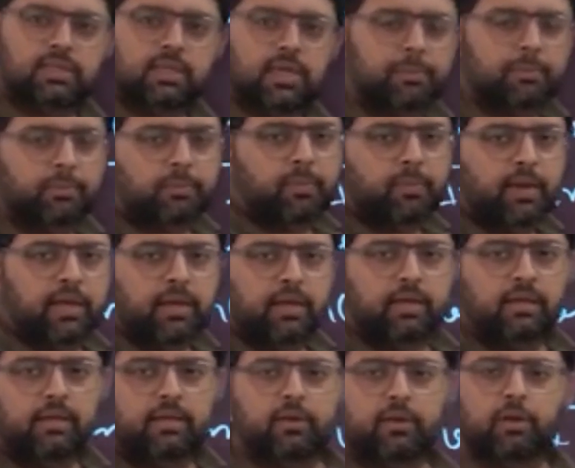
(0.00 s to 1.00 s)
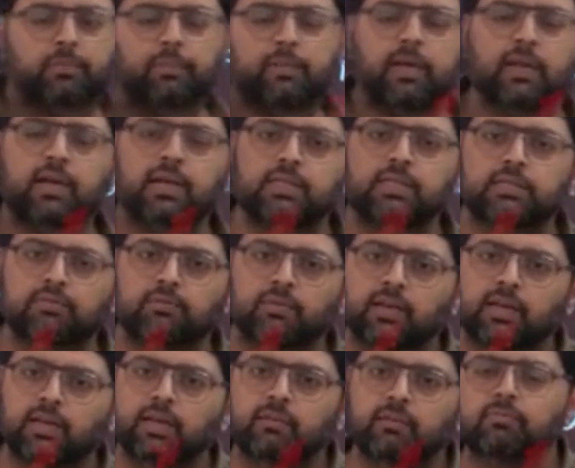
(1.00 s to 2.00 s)
kept by your parents,
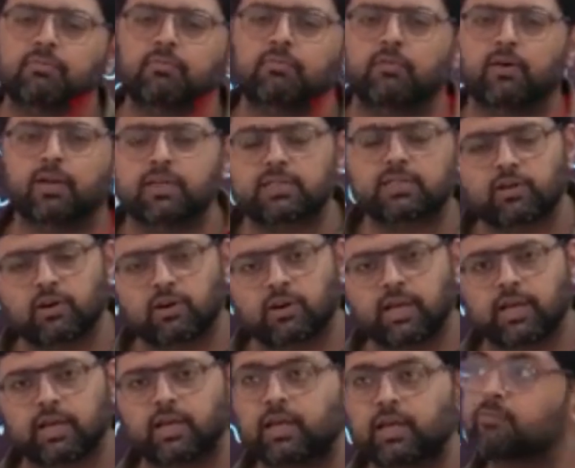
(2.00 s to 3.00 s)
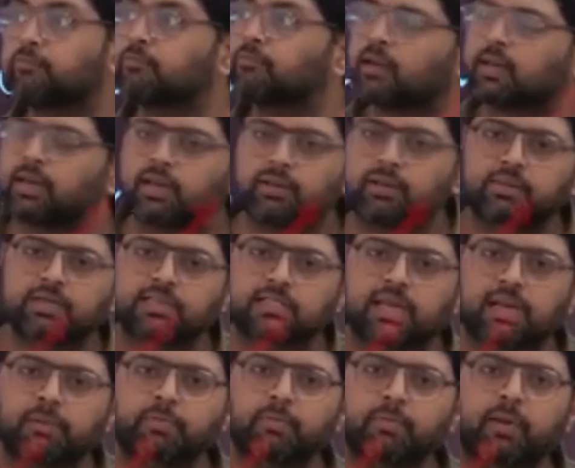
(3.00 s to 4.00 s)
one is your nickname, one name is
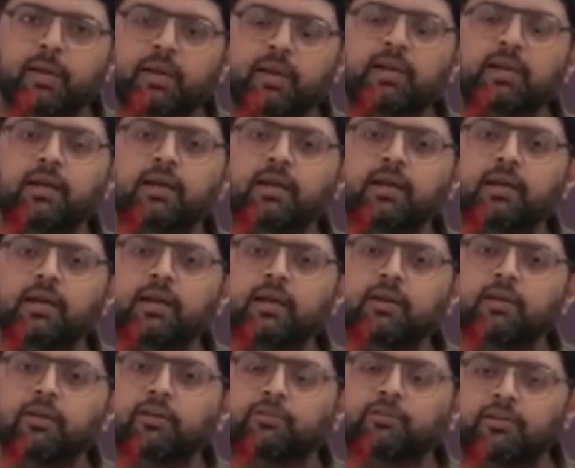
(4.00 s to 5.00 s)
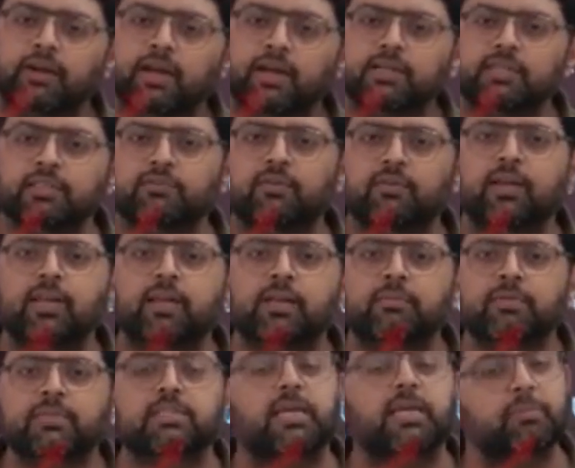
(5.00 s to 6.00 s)
kept by your friends, one
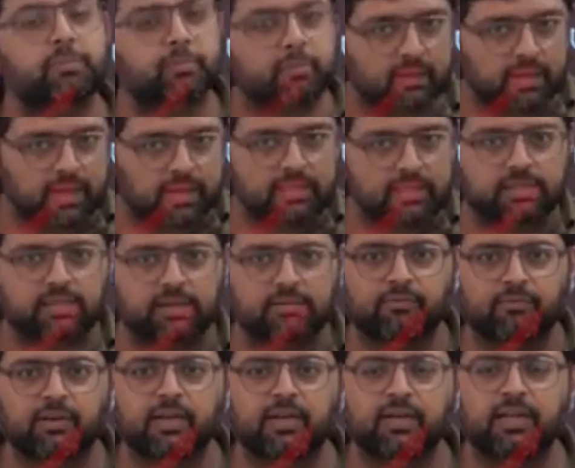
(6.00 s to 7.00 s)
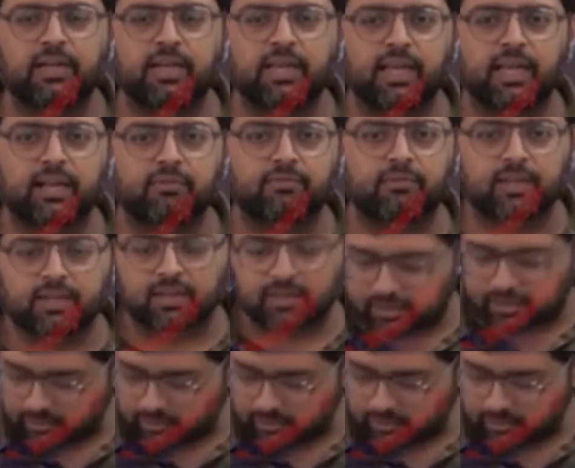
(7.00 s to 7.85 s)
name is kept by someone dear one.